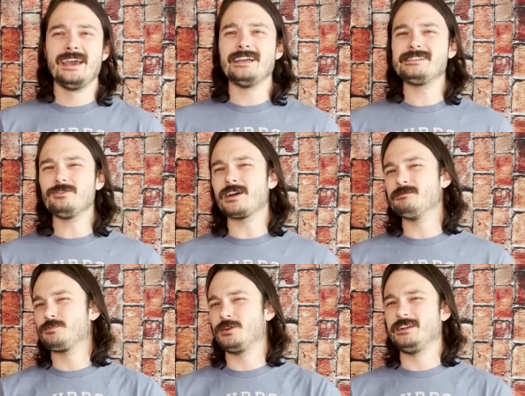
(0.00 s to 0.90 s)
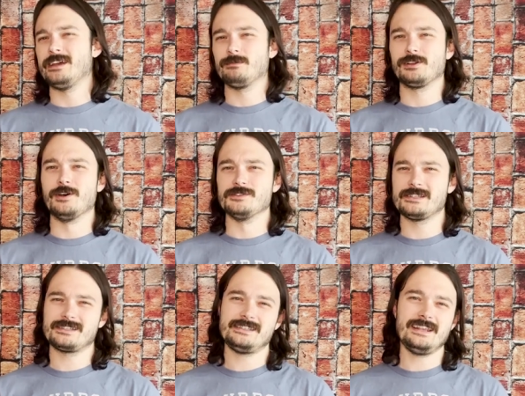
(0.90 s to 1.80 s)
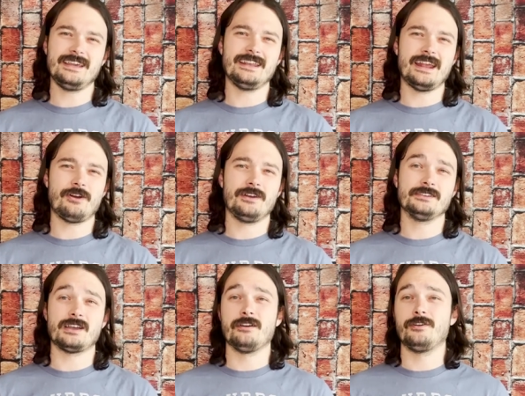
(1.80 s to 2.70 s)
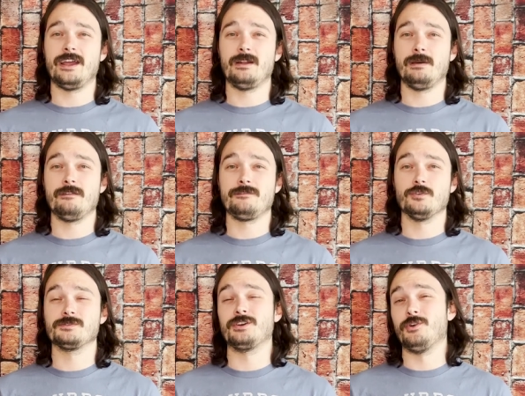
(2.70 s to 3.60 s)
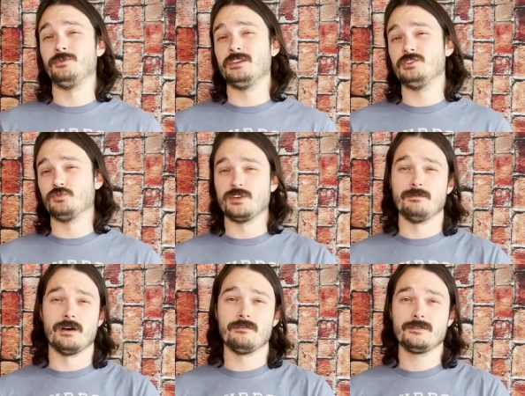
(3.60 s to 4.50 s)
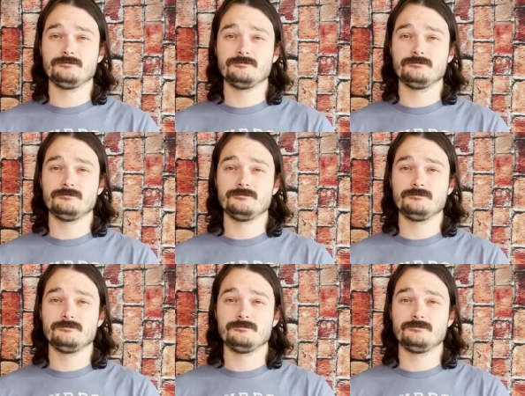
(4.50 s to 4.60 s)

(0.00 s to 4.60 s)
it still comes pretty damn close, succeeding in areas other animated films could only dream of.